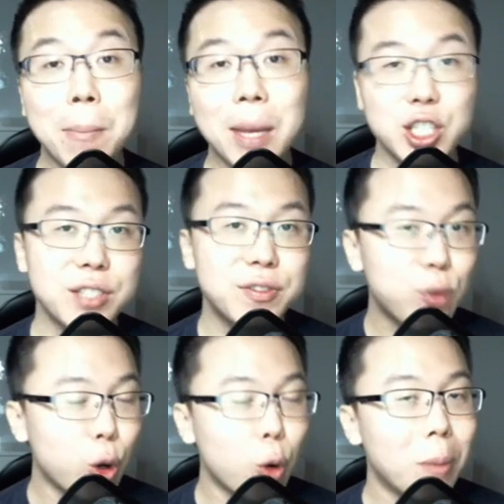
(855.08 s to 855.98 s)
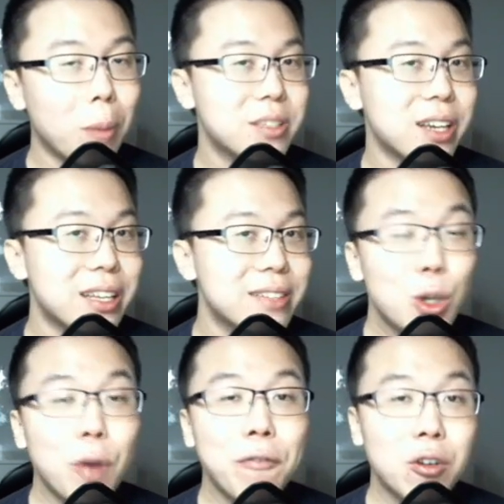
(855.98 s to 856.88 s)
images for your website.
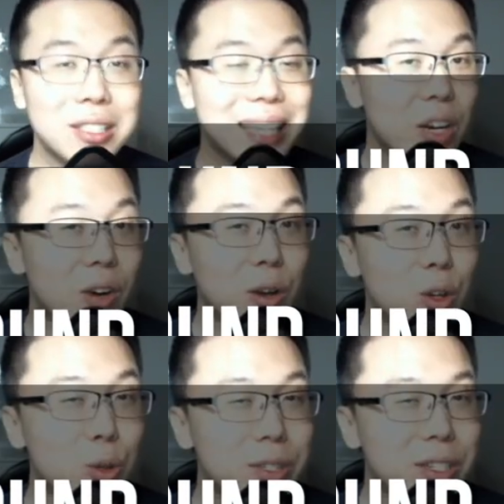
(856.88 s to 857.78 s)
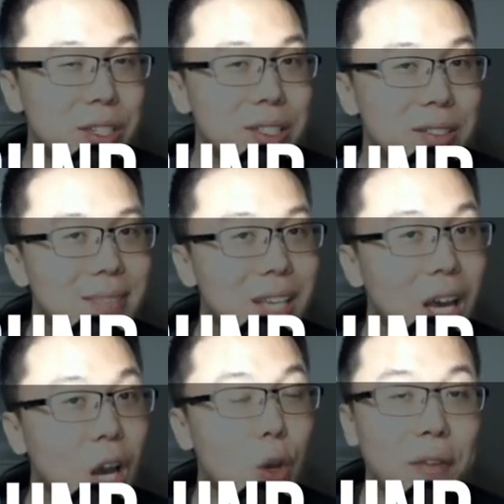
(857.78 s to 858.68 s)
So for SiteGround users,
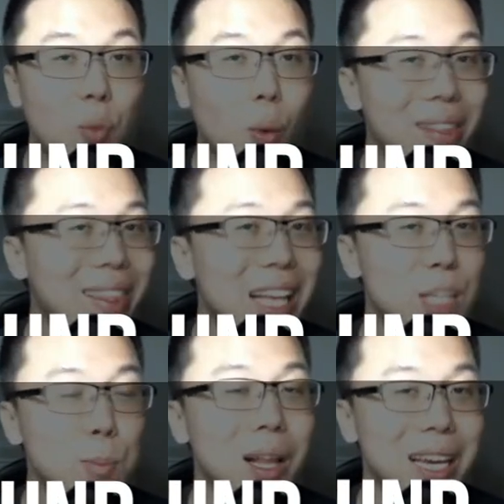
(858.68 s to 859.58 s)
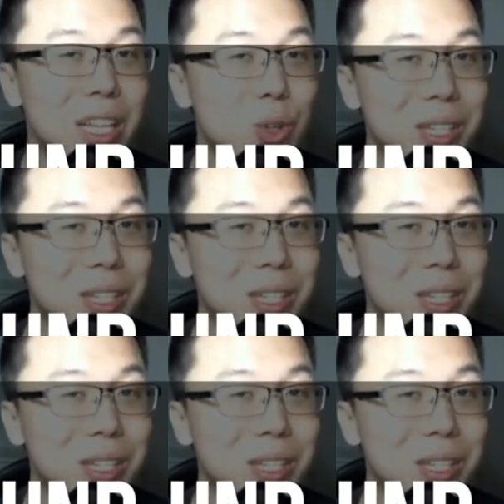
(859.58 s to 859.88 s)
you have one less plugin to